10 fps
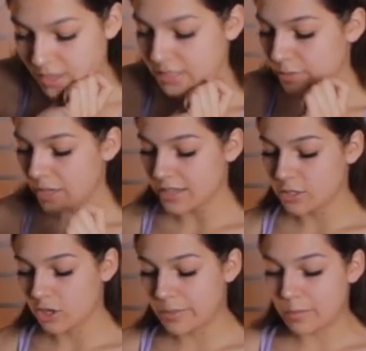Some of you
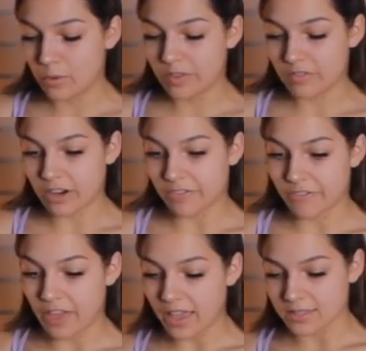guys could be moving very
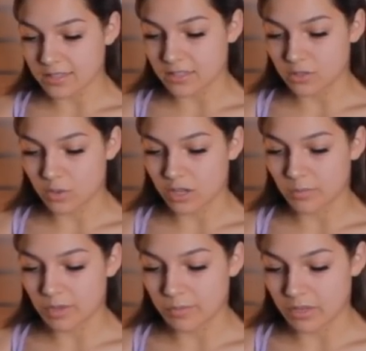fast into a
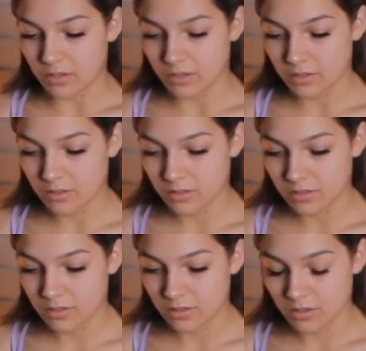commitment
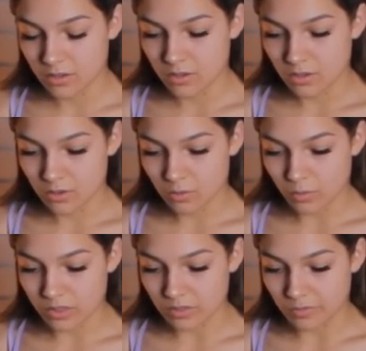
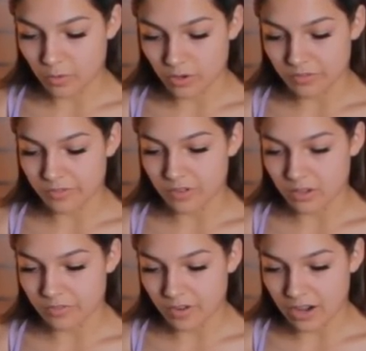with the Four
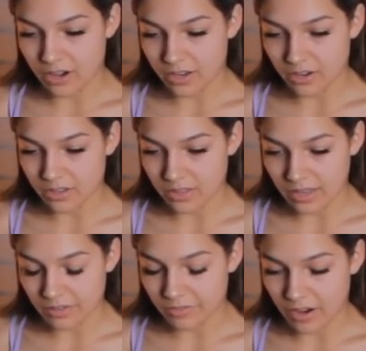of Fire here and the
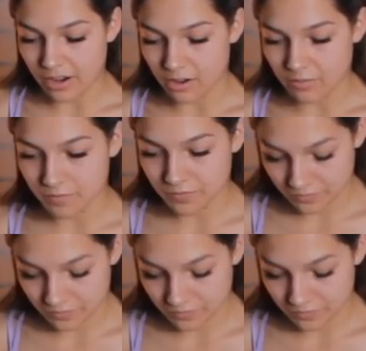Eight of Fire.